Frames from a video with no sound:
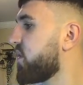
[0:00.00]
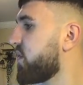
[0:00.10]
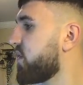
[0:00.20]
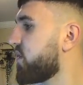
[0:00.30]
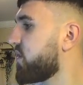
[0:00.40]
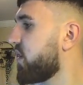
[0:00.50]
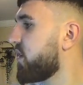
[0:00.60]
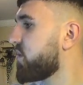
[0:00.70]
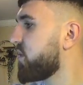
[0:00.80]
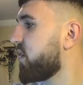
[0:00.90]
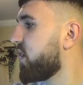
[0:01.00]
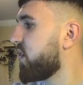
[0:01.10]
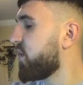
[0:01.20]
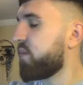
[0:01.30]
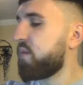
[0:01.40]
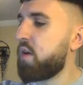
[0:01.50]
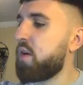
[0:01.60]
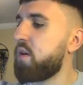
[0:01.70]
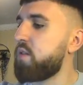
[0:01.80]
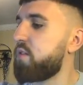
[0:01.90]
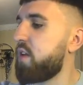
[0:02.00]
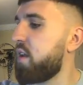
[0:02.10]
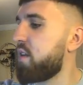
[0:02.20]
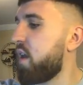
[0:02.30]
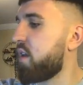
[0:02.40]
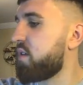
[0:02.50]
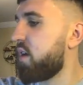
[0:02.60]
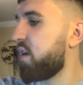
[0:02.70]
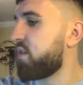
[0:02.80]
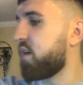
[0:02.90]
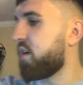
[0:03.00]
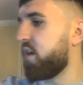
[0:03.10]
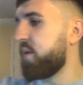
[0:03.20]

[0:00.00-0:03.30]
Excuse me, no, I'm just getting a text there. That's all right.